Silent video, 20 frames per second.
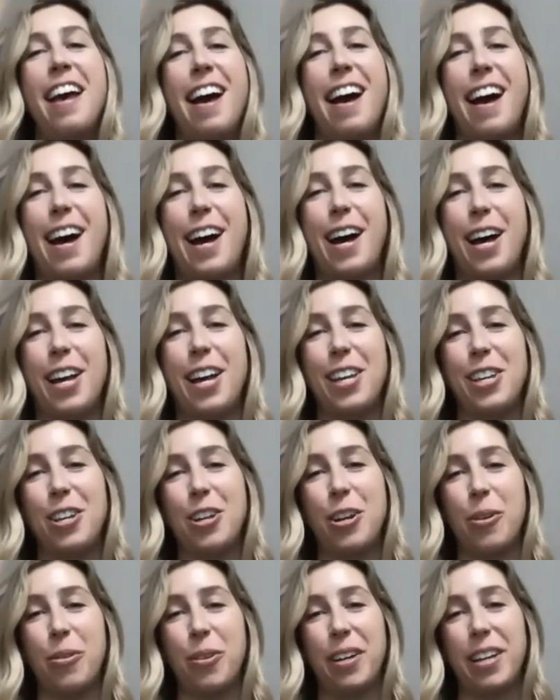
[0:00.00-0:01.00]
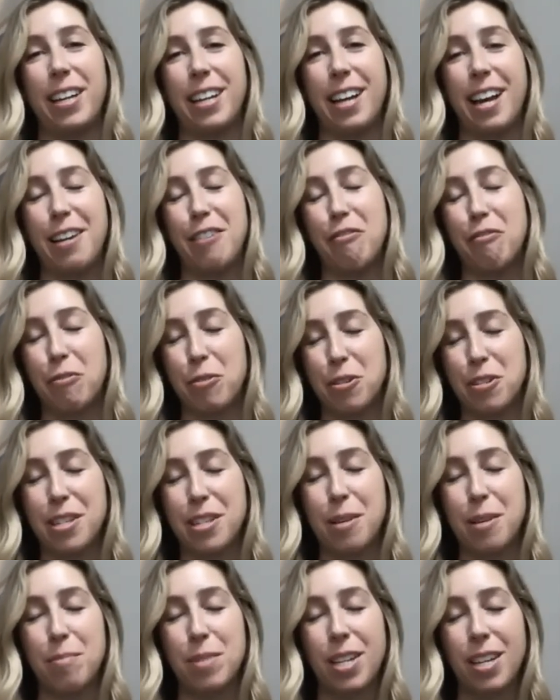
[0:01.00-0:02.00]
it kind of forced
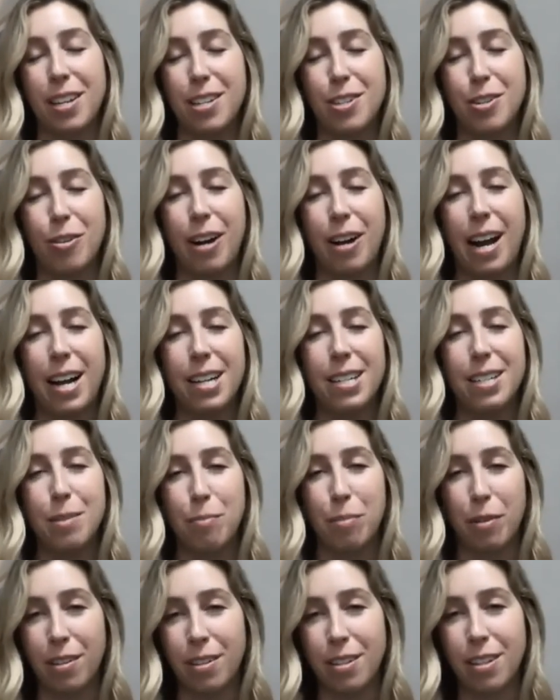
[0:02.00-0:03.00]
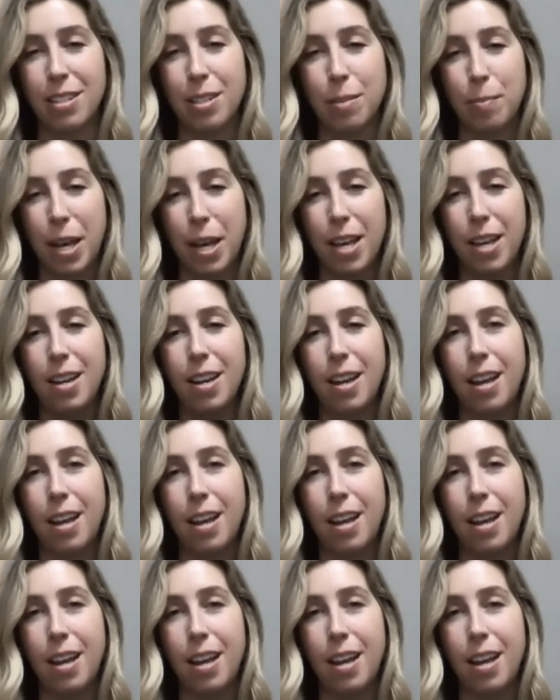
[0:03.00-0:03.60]
them to interact and participate.